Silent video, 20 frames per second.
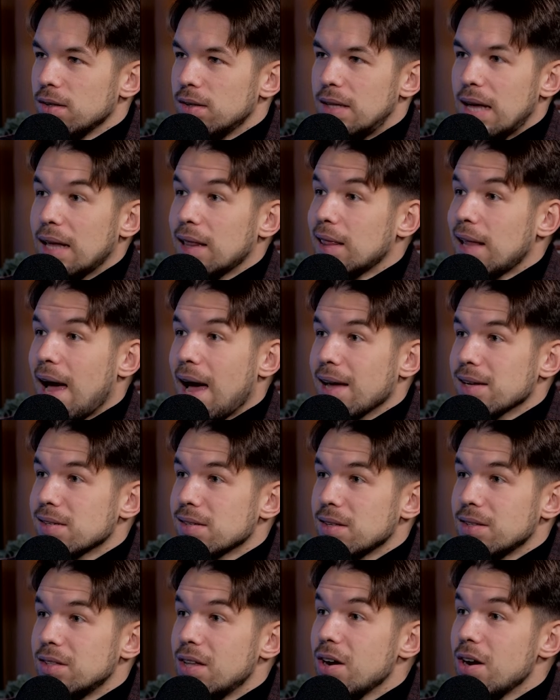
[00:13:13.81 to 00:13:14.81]
dead
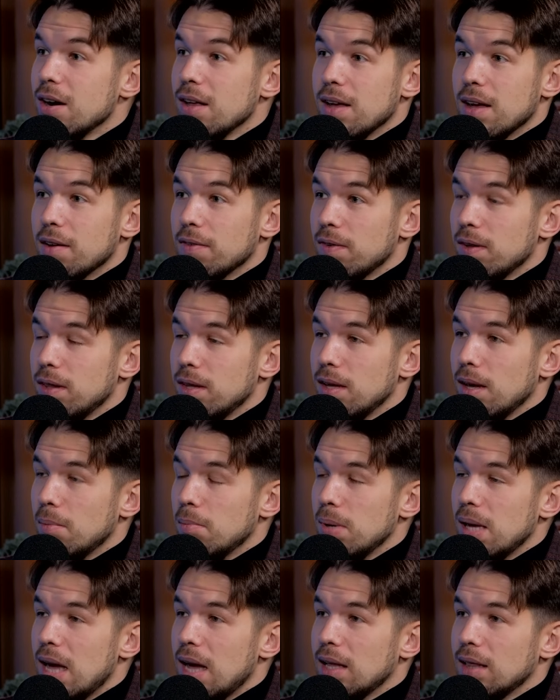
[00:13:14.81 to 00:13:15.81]
last, 30th in the
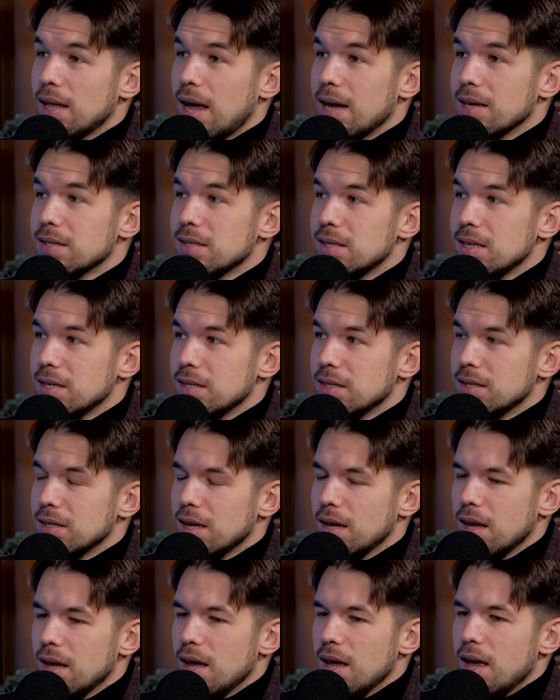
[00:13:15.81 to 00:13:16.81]
NBA last season.